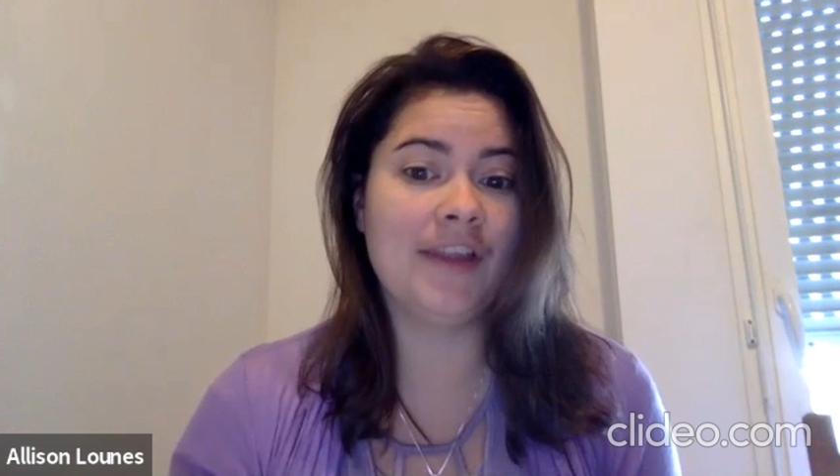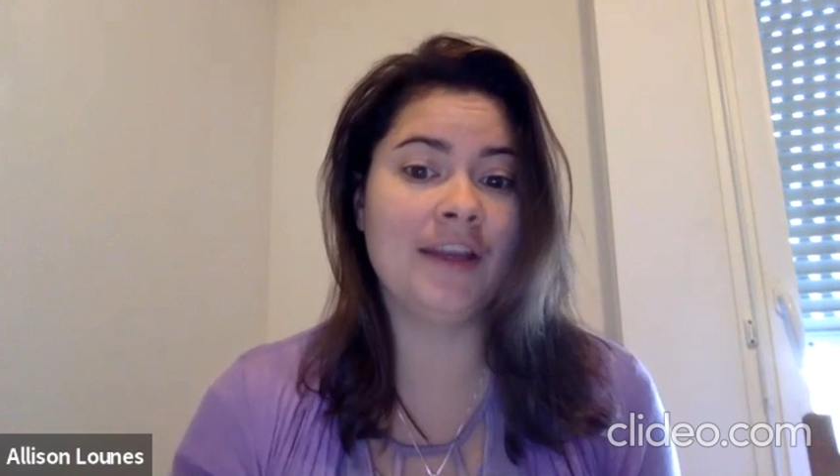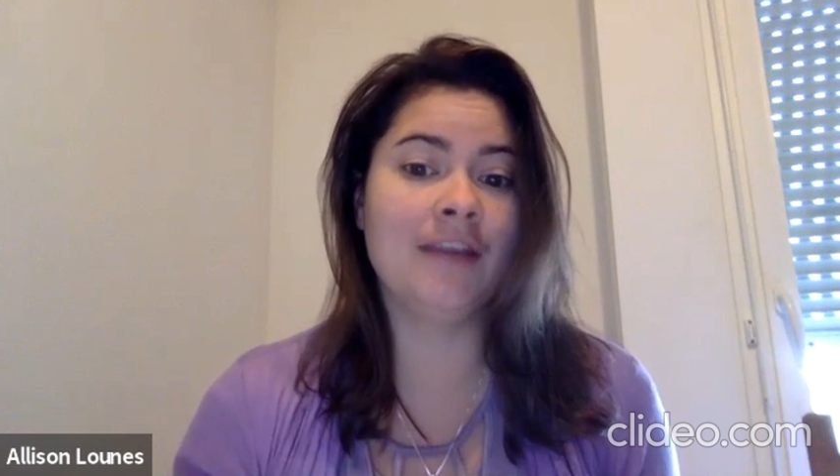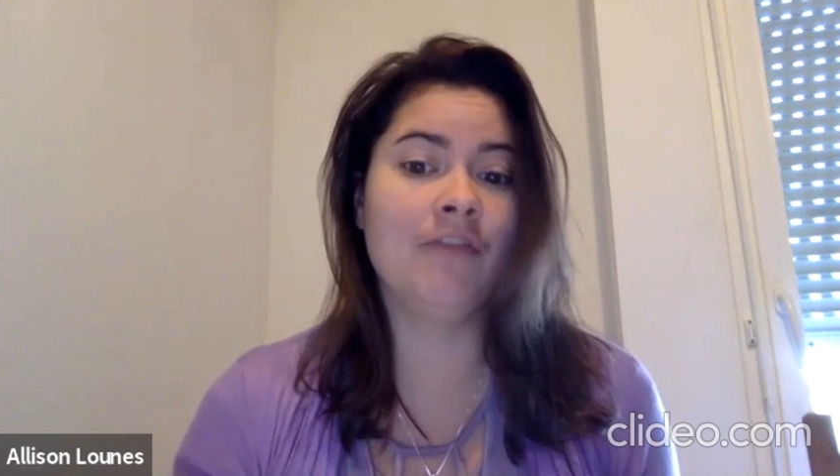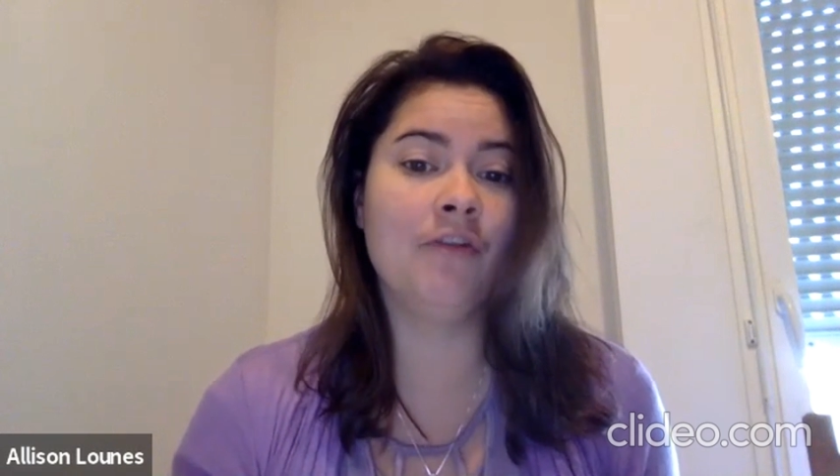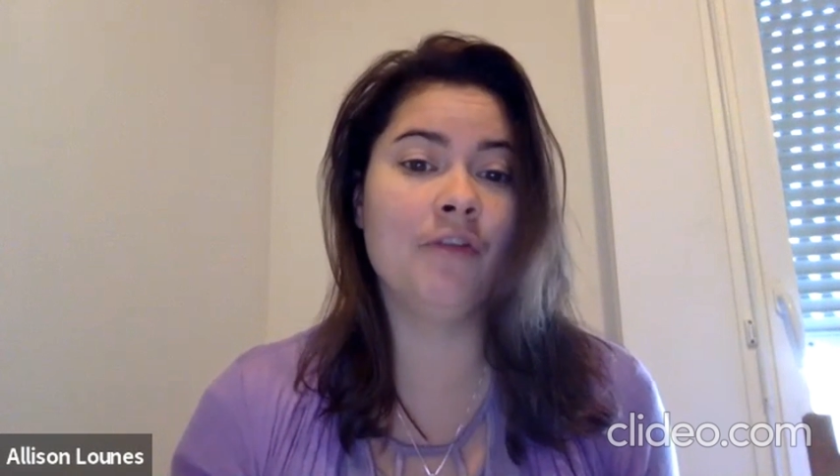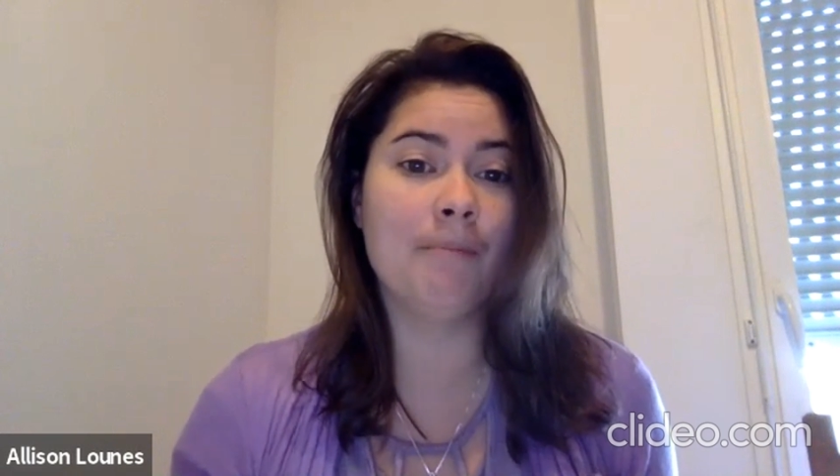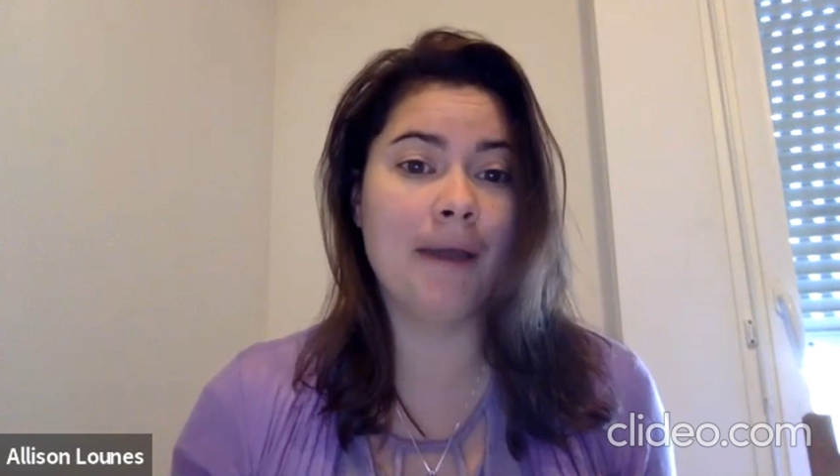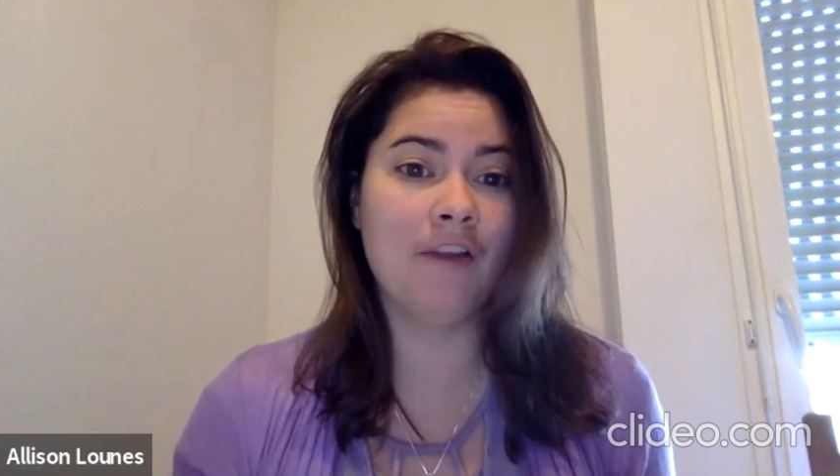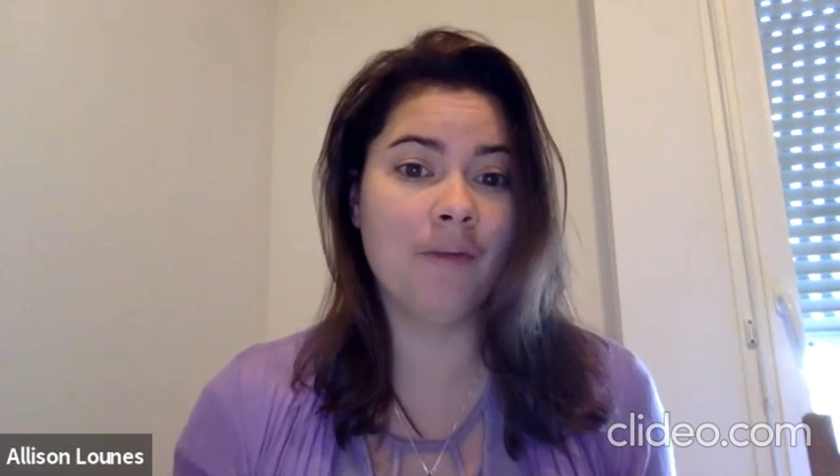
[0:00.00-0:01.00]
and gives you the
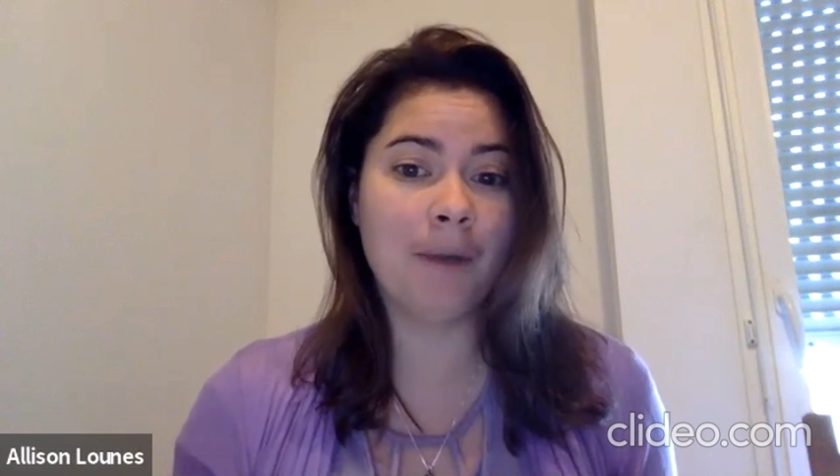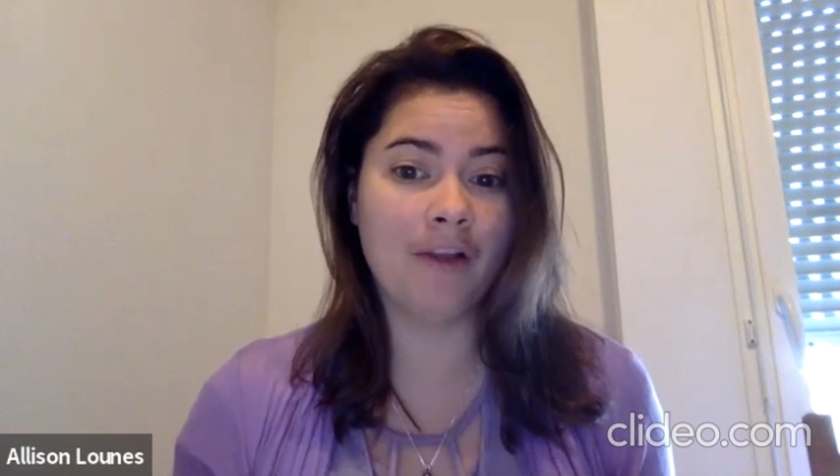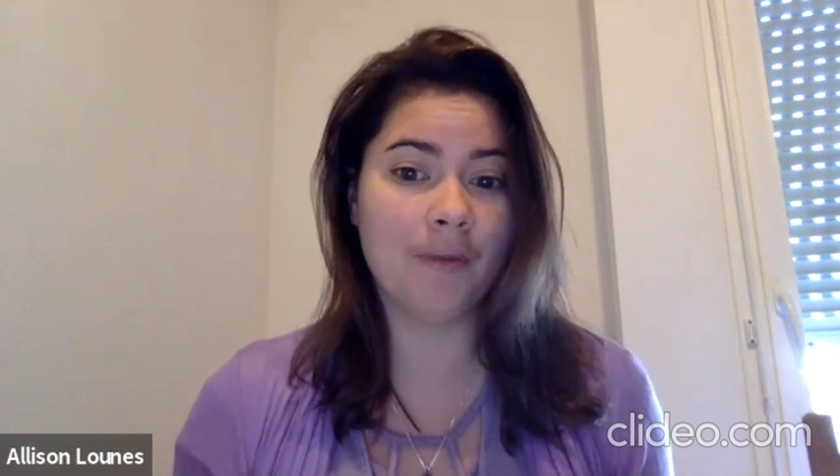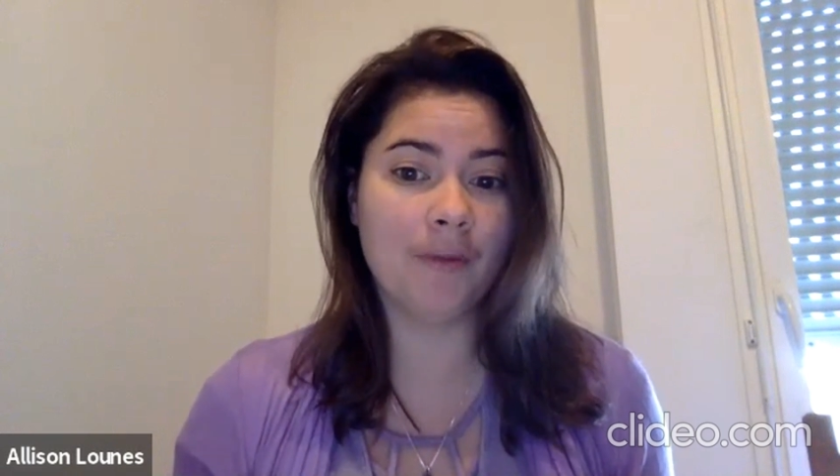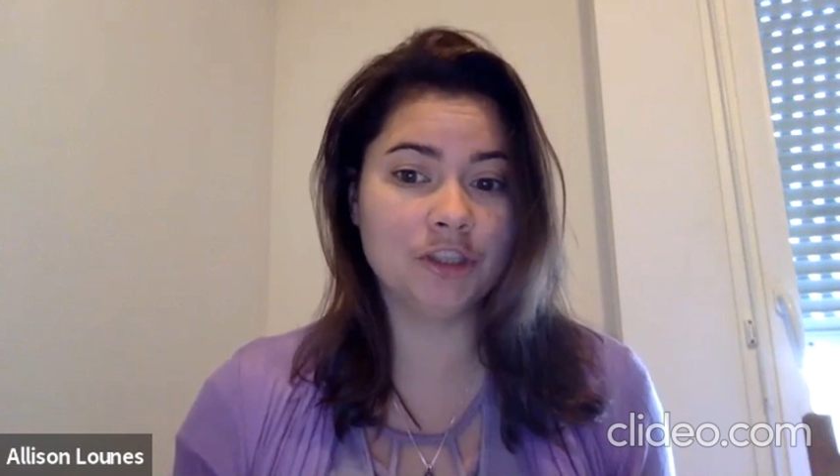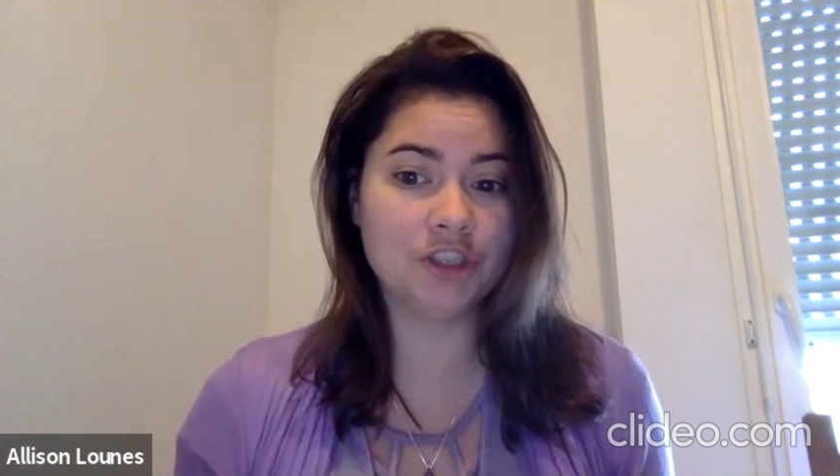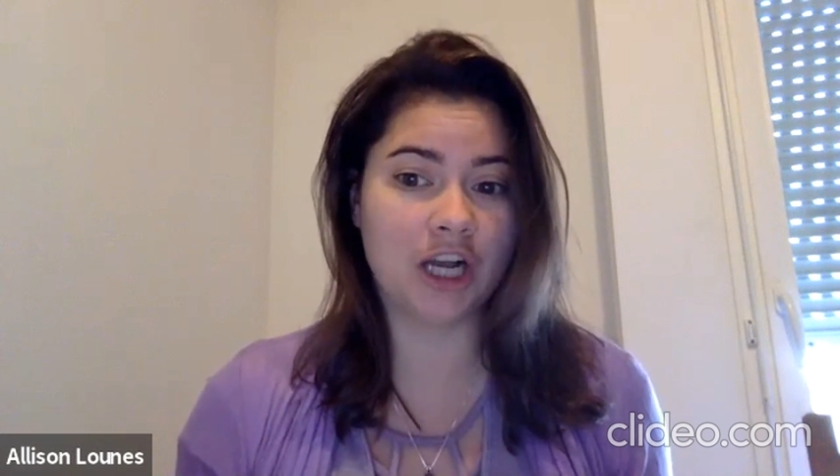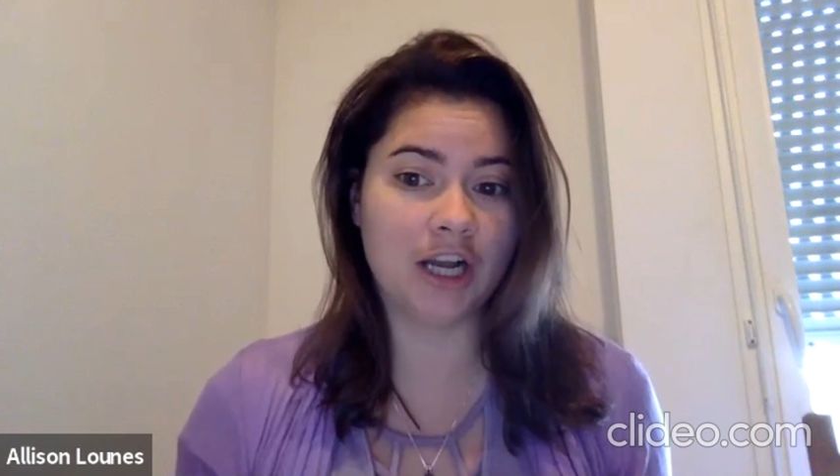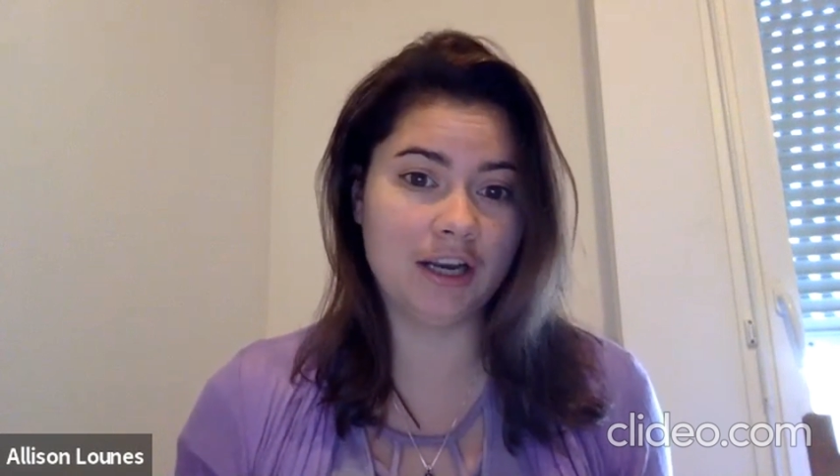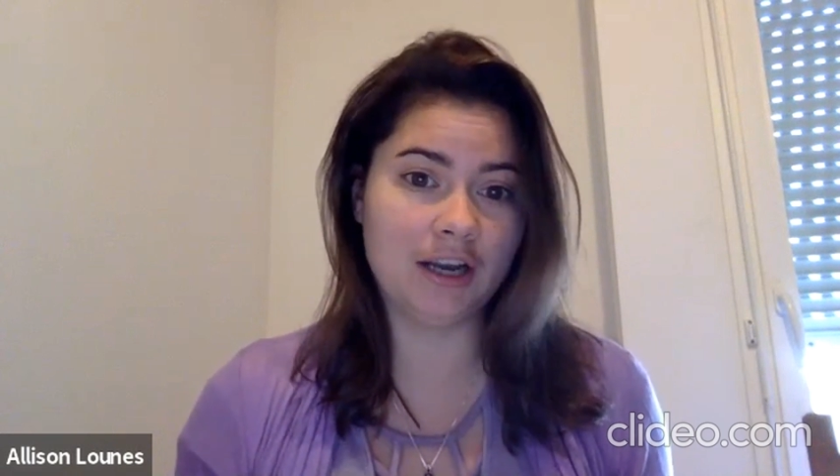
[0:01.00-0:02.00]
best possible
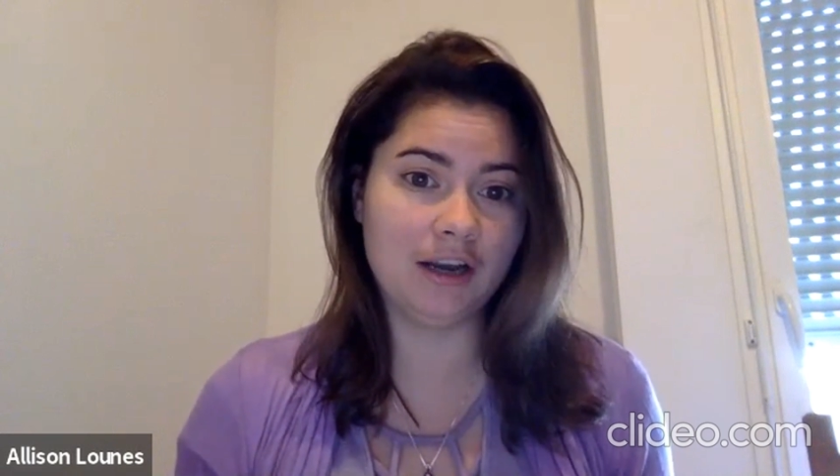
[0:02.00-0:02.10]
shot